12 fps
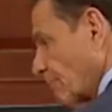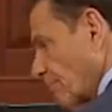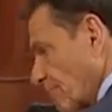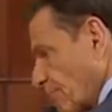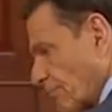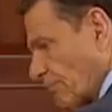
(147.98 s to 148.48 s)

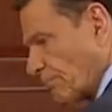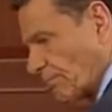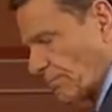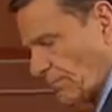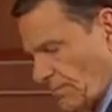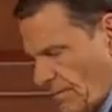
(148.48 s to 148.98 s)

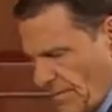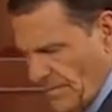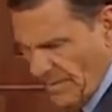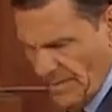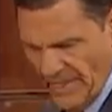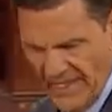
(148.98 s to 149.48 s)

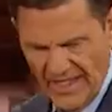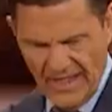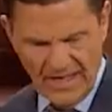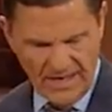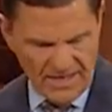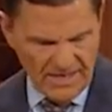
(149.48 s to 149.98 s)

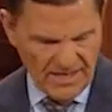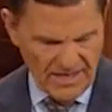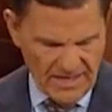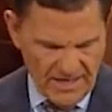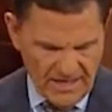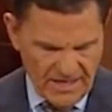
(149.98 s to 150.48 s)

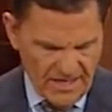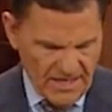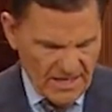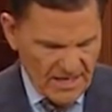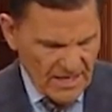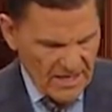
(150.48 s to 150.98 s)

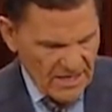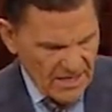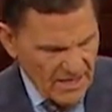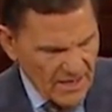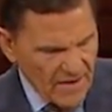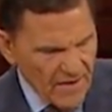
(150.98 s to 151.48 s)

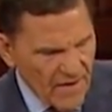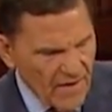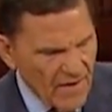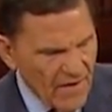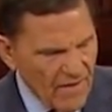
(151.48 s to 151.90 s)
No one is speaking in this clip.